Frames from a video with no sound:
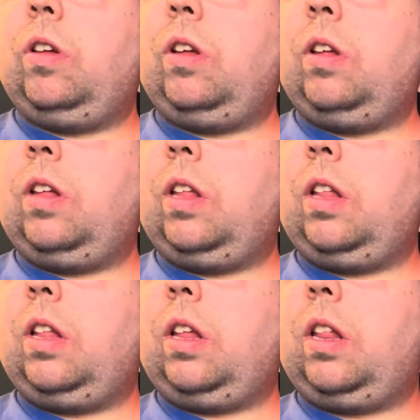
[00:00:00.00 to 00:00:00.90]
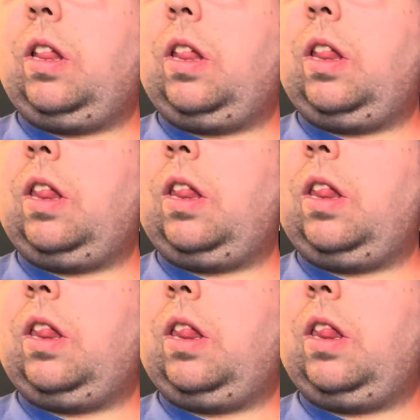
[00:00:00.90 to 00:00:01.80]

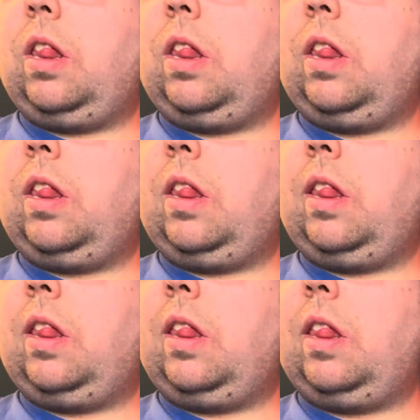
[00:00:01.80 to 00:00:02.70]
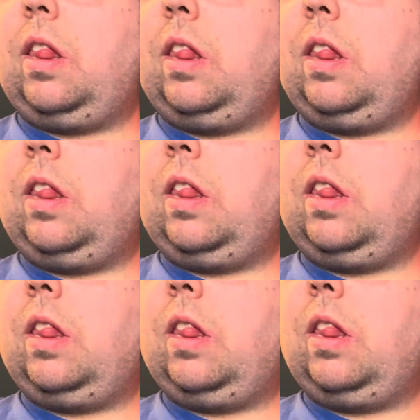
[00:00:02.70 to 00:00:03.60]

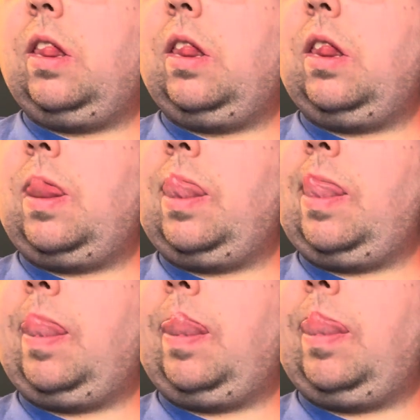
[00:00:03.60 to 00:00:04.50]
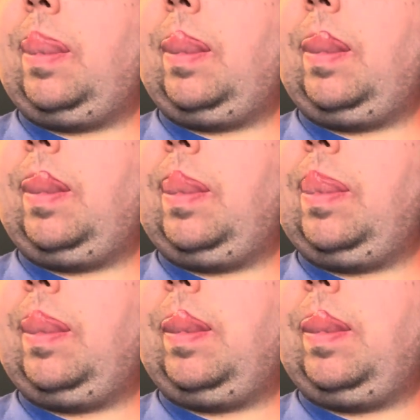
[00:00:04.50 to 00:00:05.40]

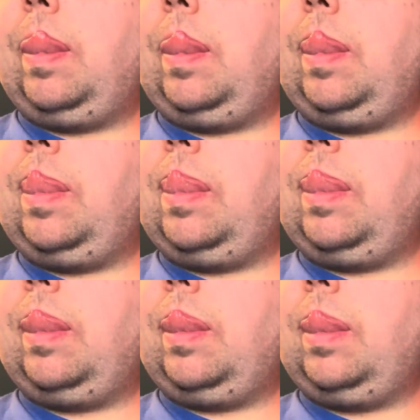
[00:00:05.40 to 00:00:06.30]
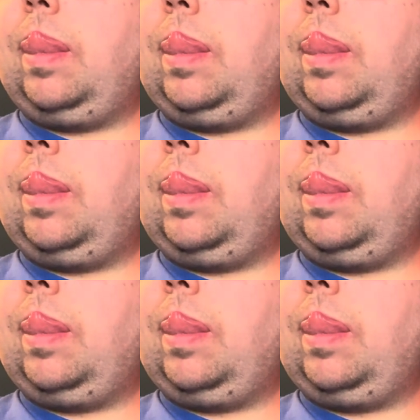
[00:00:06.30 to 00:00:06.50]
(no one is talking)